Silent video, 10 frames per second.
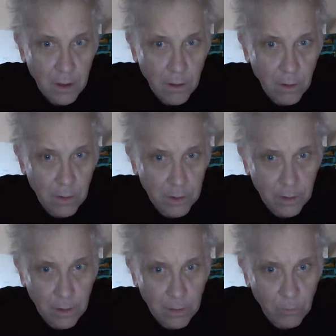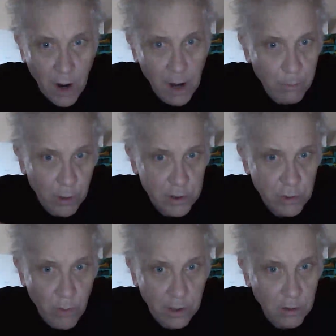And why
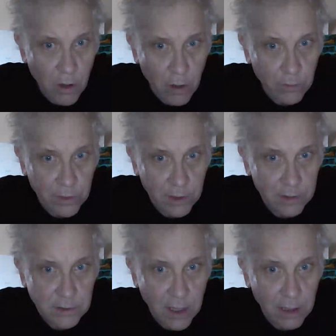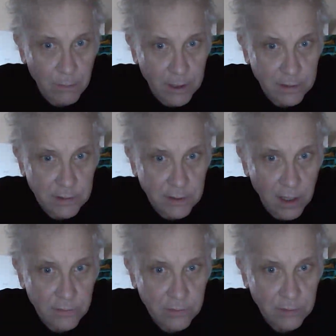Bush went along with it is anybody's
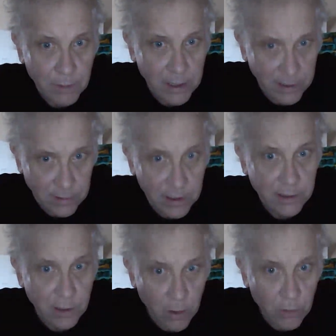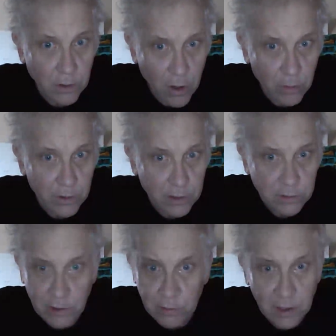guess, but he did go along with
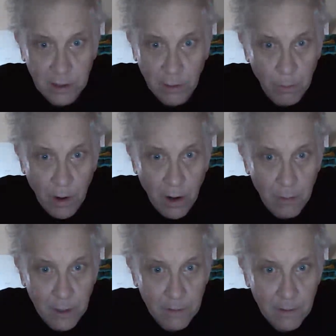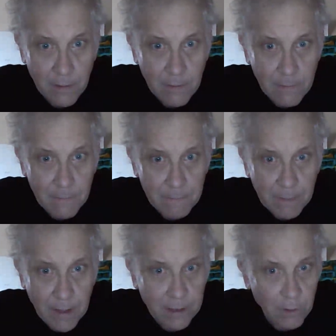it. So did Obama.
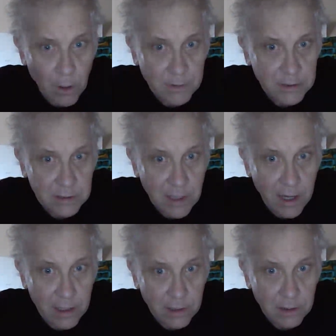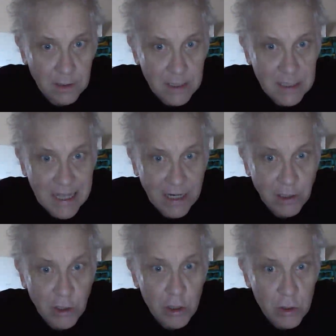Make no mistake, they
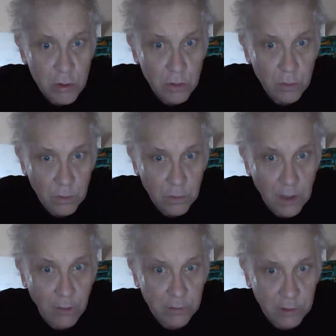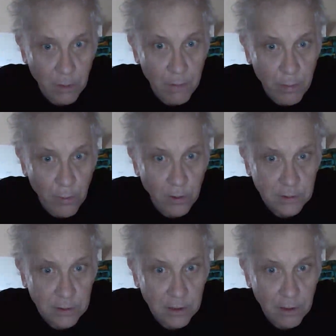knew that was going to be
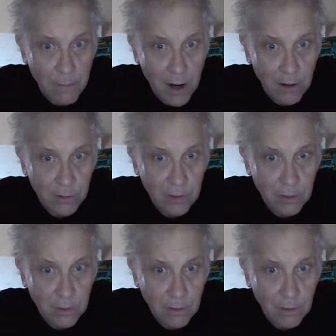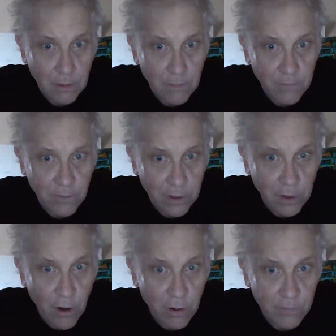poison in the mouth for the
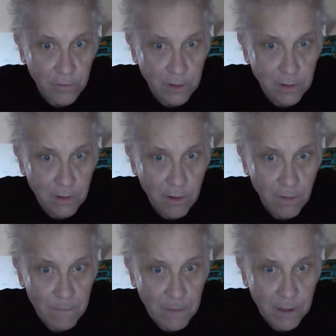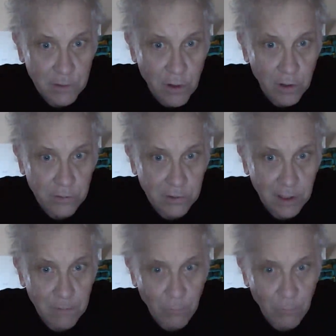COVID atrocity.